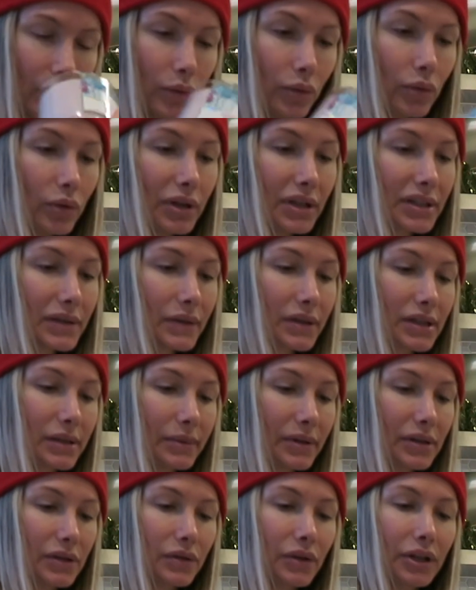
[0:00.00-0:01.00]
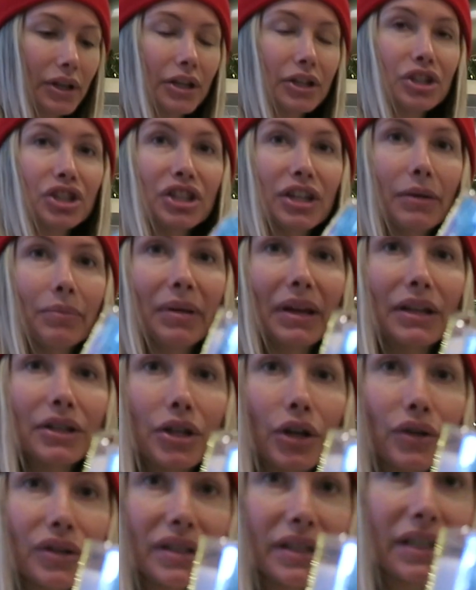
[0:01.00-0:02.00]
Ooh, this one smells really good. Champagne
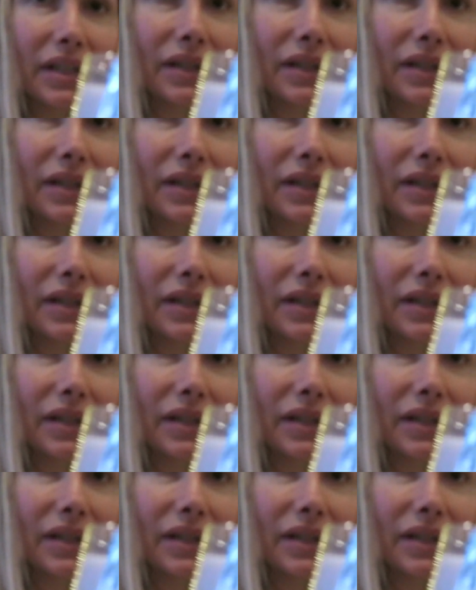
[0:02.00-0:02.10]
Toast.